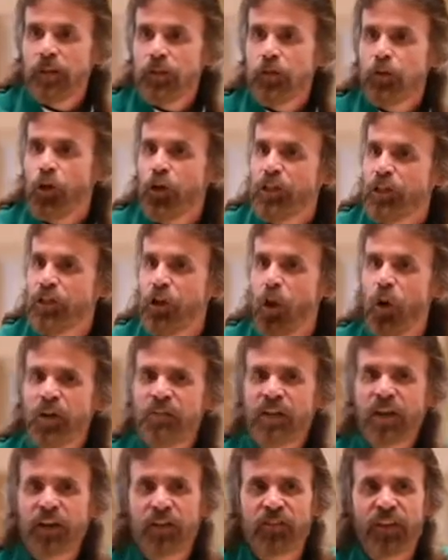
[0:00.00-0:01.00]
You know, you go in
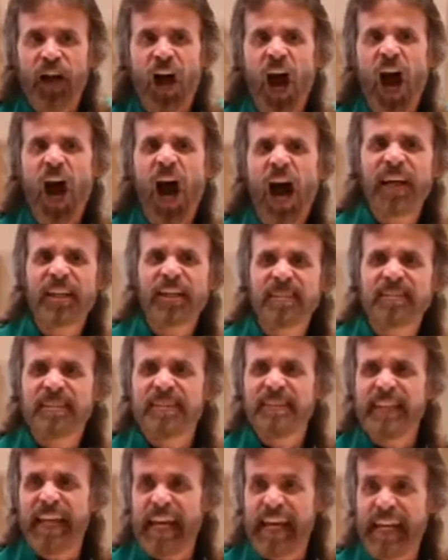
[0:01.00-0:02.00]
there on the
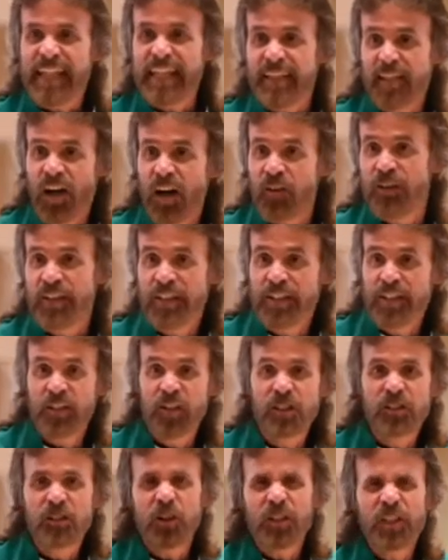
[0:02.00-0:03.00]
hottest day of the
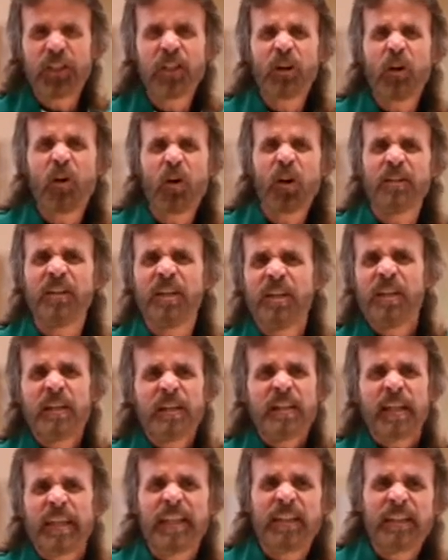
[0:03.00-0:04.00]
year. You know, you can go on
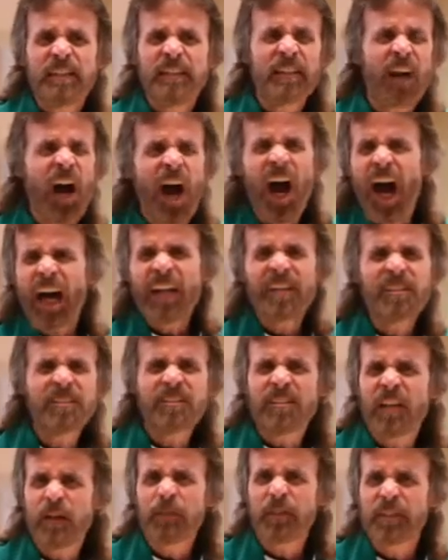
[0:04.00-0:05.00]
in the
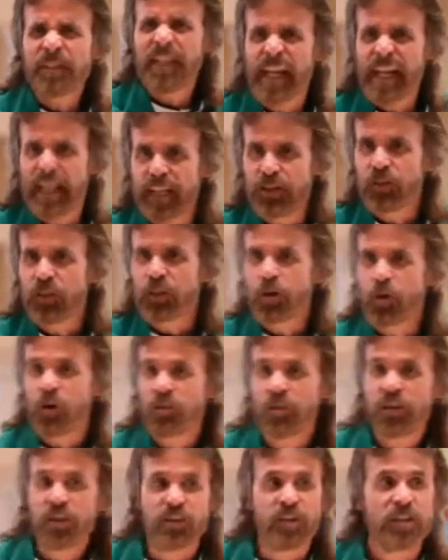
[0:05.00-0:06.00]
hottest summer day, and you can go
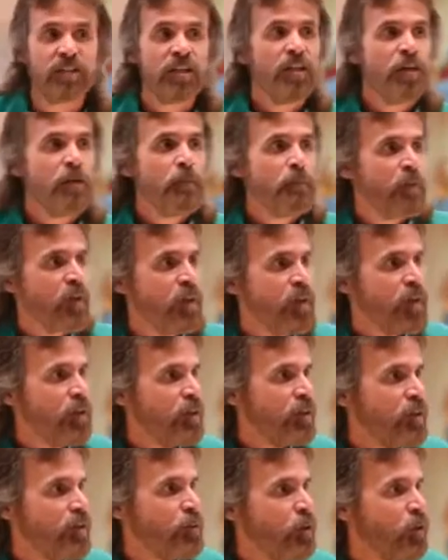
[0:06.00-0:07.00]
in there and
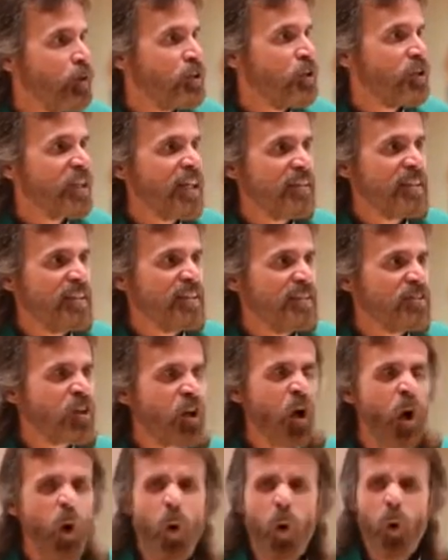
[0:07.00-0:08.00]
you'll get these
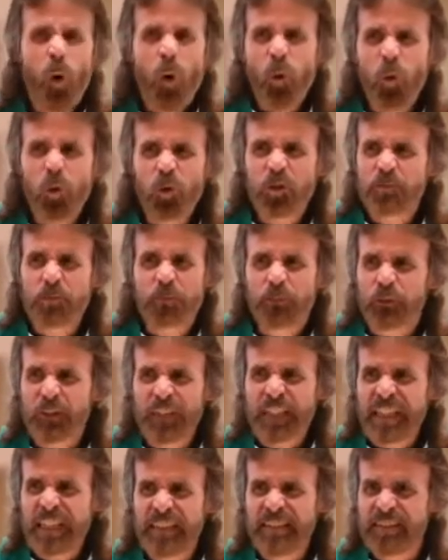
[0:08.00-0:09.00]
cold
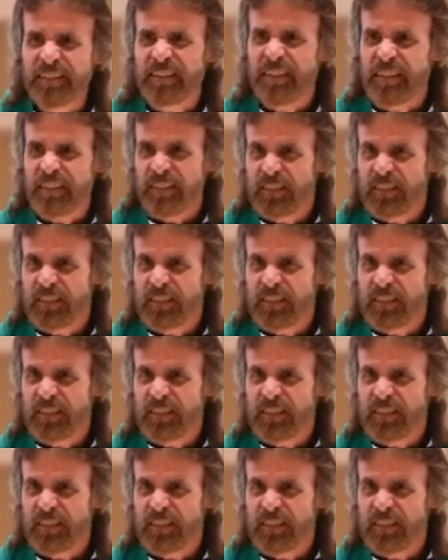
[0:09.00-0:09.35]
breezes.